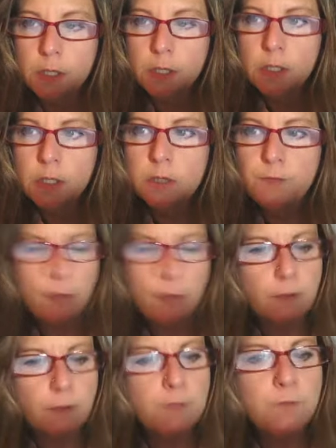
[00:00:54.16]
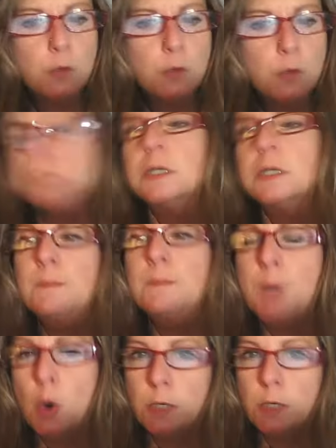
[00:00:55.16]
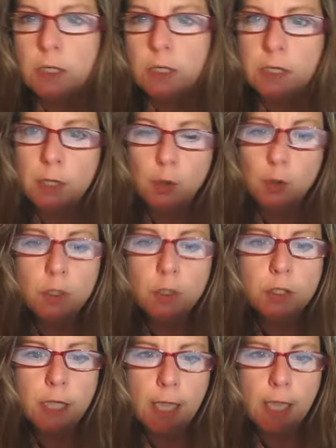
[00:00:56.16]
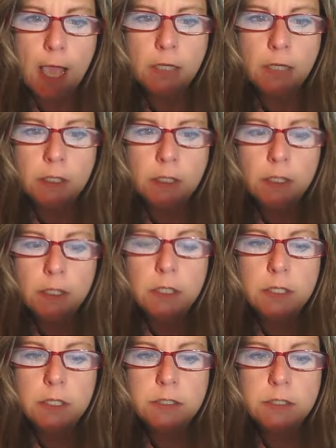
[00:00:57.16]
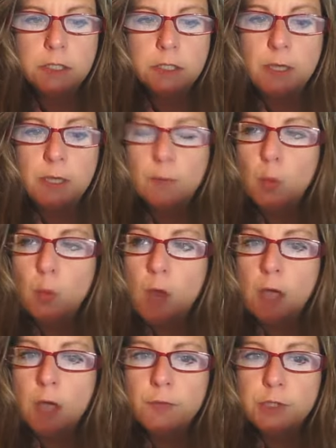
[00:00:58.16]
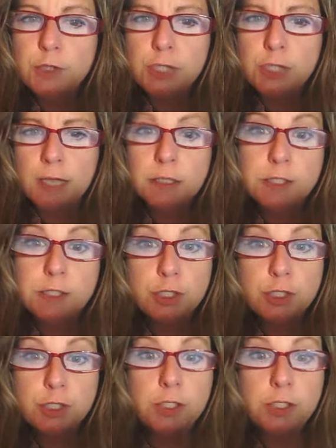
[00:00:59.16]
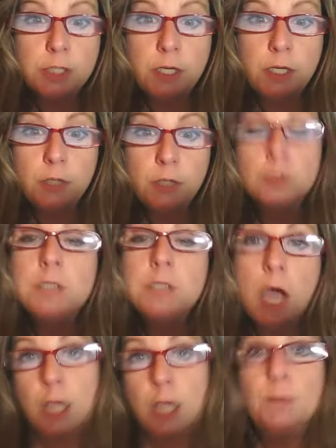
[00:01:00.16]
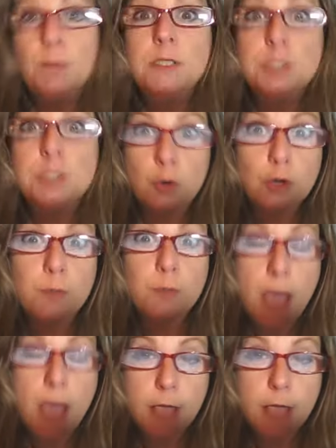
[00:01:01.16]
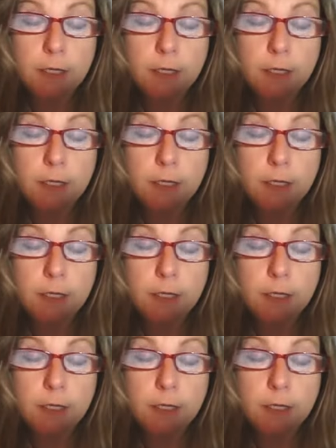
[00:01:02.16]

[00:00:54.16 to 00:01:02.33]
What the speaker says: The very first component that you're looking at is going to be number 1, the checklist cheat sheet, your document starter package.